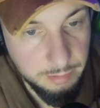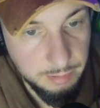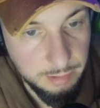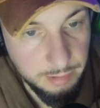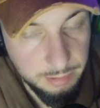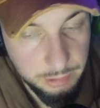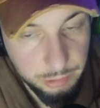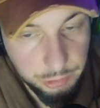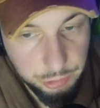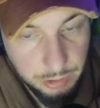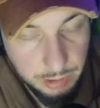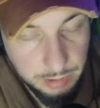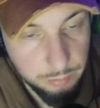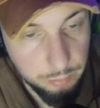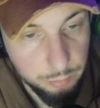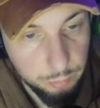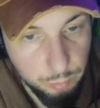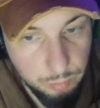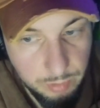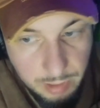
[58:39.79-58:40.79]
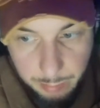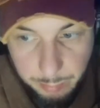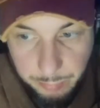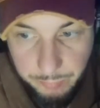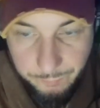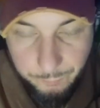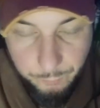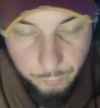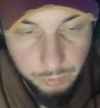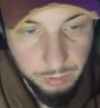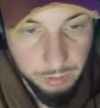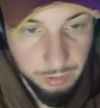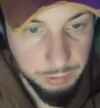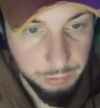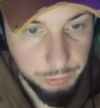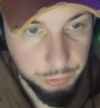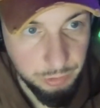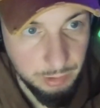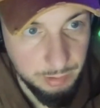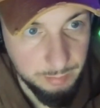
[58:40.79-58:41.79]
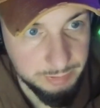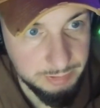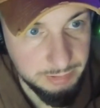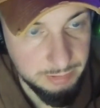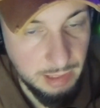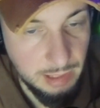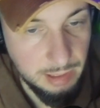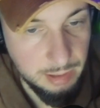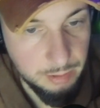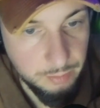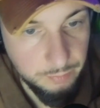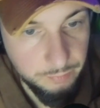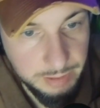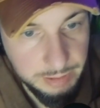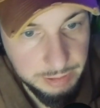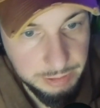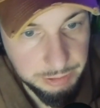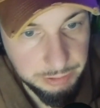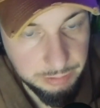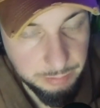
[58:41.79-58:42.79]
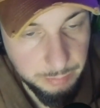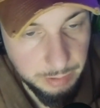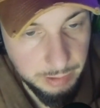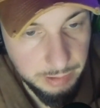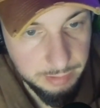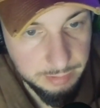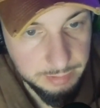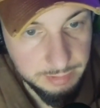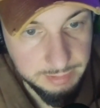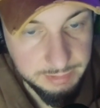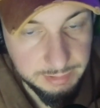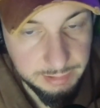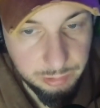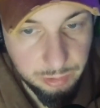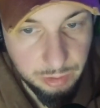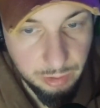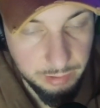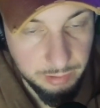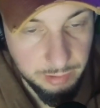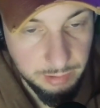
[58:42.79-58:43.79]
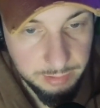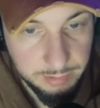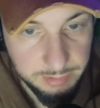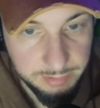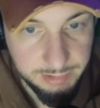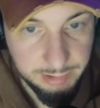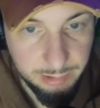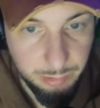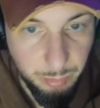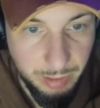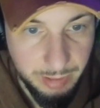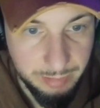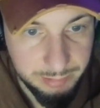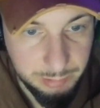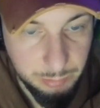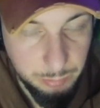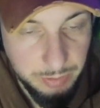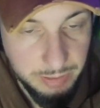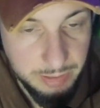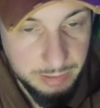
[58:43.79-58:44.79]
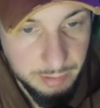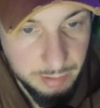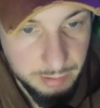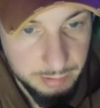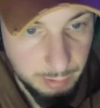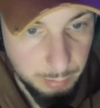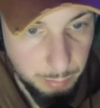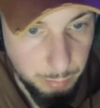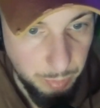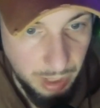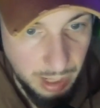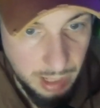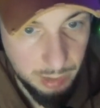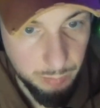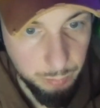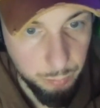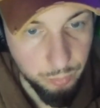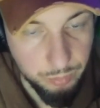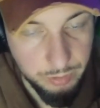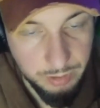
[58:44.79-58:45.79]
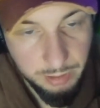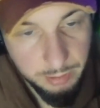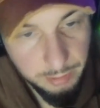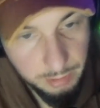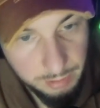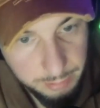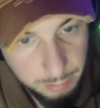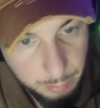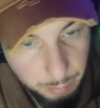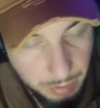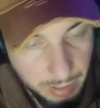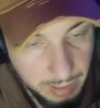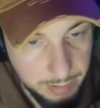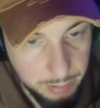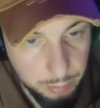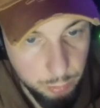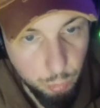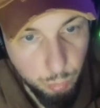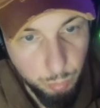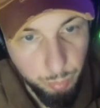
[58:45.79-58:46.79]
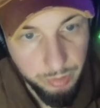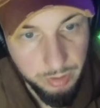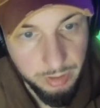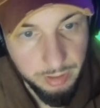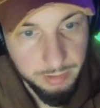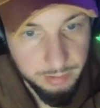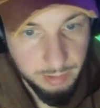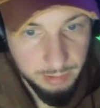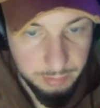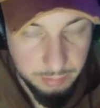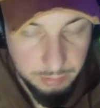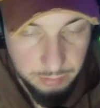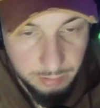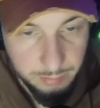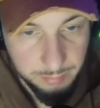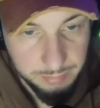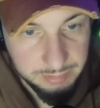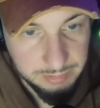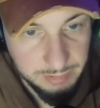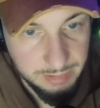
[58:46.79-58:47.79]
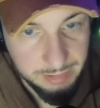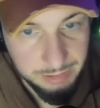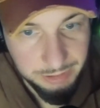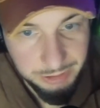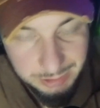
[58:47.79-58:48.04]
And they're trying to do that before Trump's inauguration, man. This is about to be another Bakhmut, another Mariupol, another, you know what I'm saying?